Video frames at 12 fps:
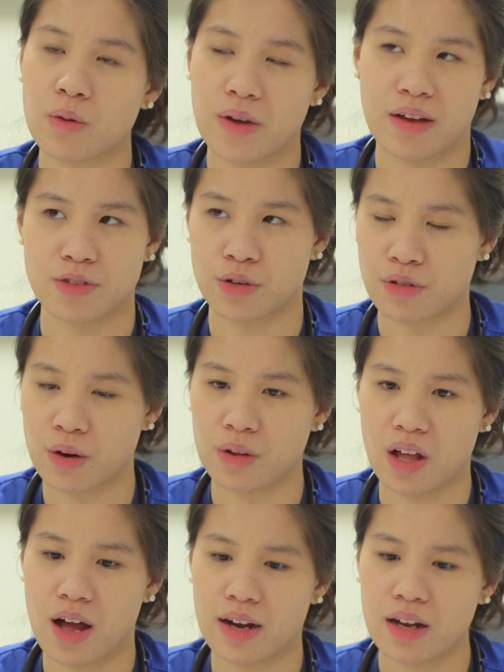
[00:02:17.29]
We have to grow a
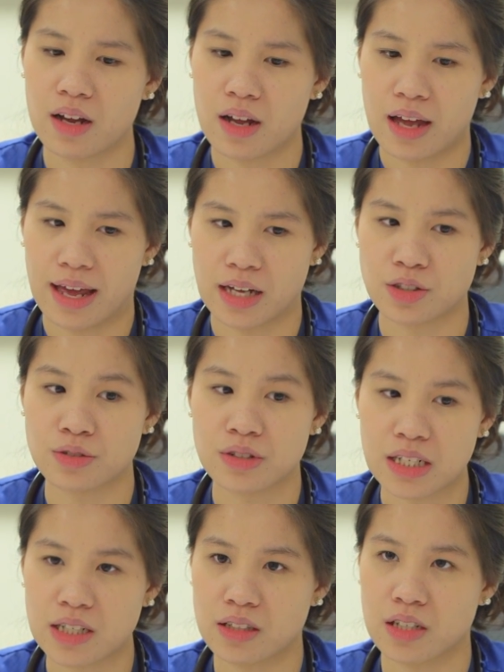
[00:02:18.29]
lot, and you
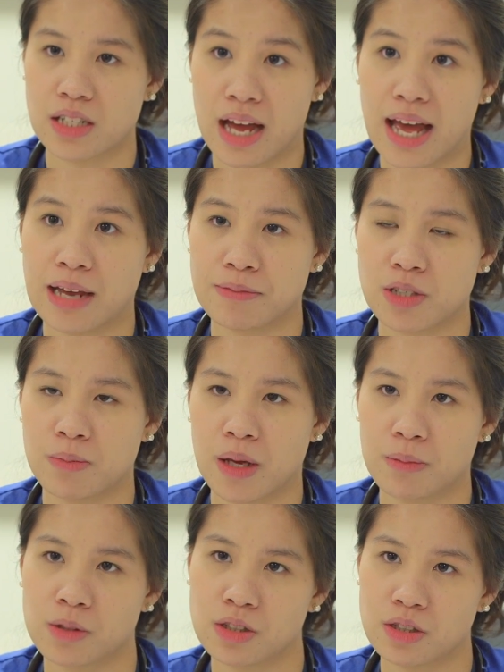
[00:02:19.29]
need the time to be
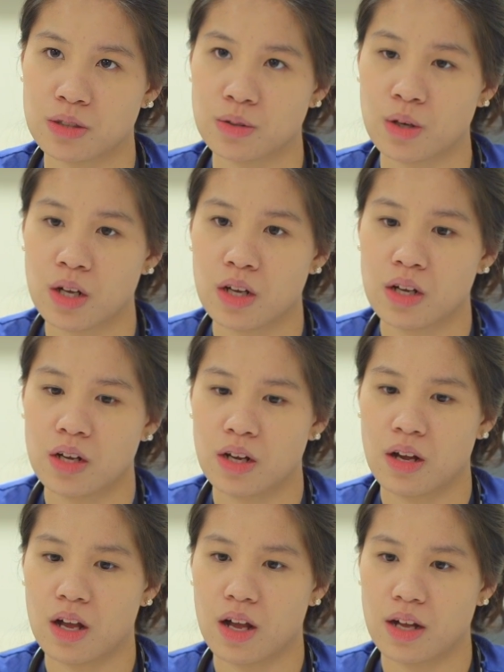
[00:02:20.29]
able to
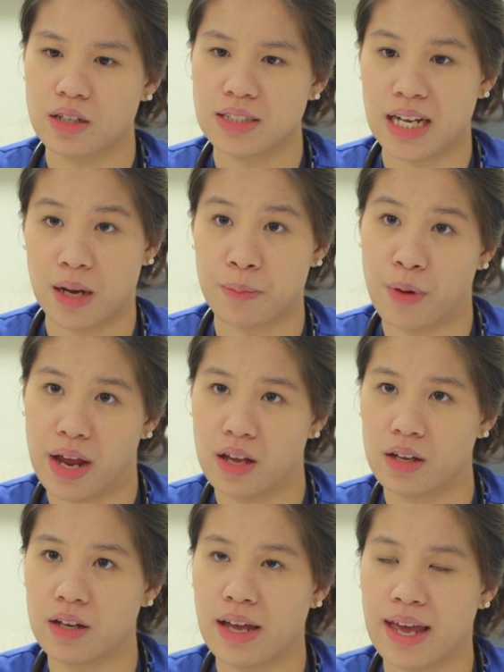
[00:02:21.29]
take a break
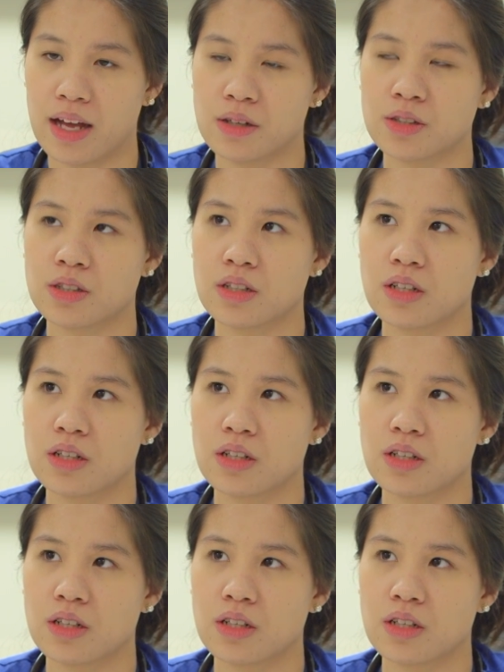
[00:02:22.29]
and